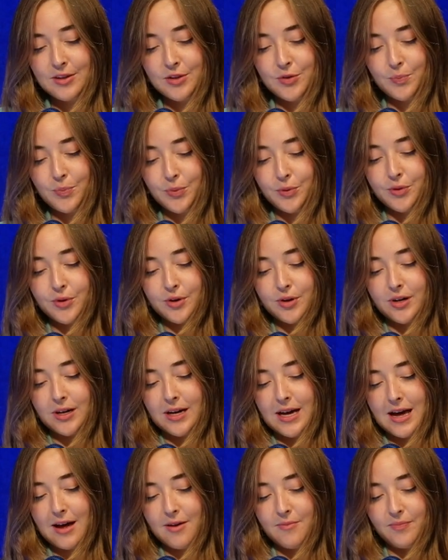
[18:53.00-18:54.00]
The book
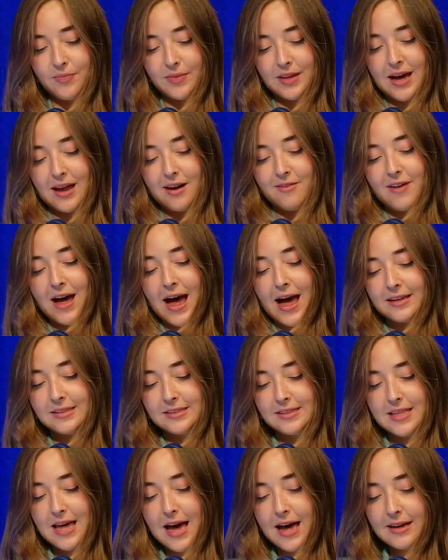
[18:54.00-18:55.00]
kind of
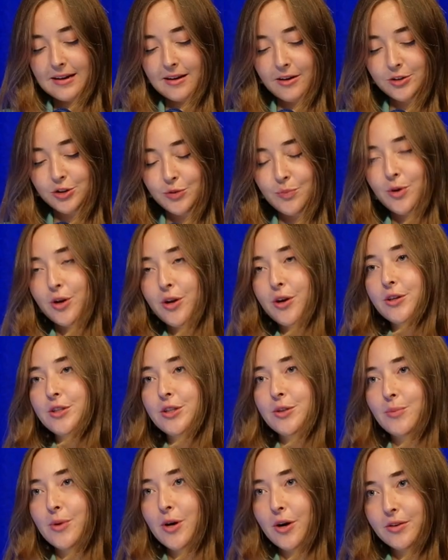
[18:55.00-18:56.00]
has that
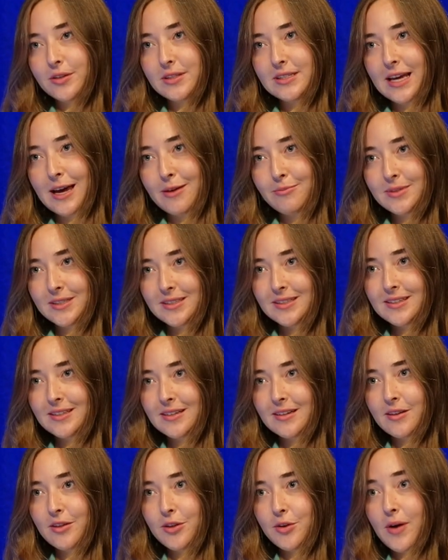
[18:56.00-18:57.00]
entrepreneurship concept
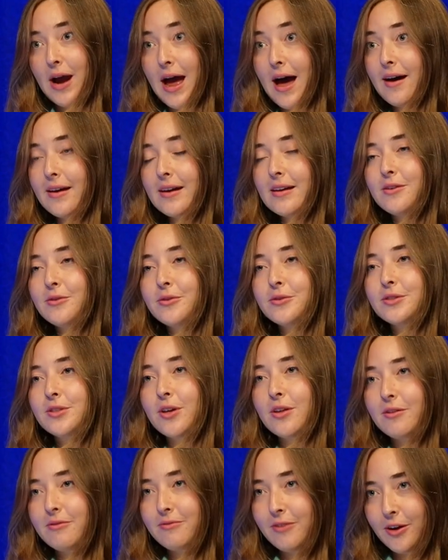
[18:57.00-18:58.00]
throughout, and
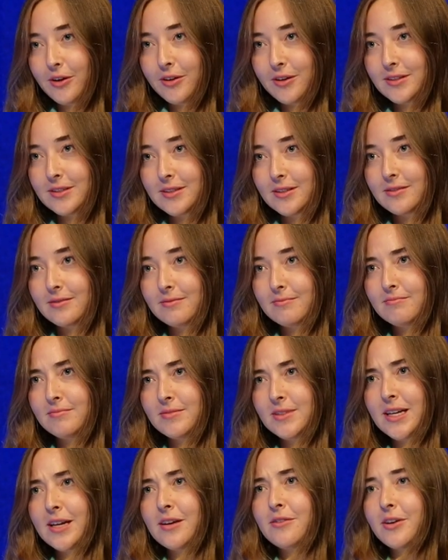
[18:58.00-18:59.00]
also the focus on
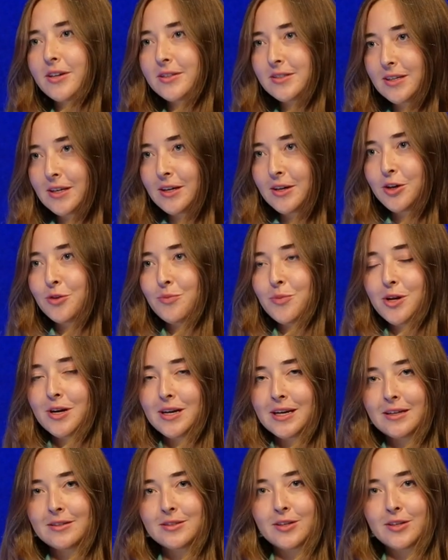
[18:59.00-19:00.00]
generosity and community.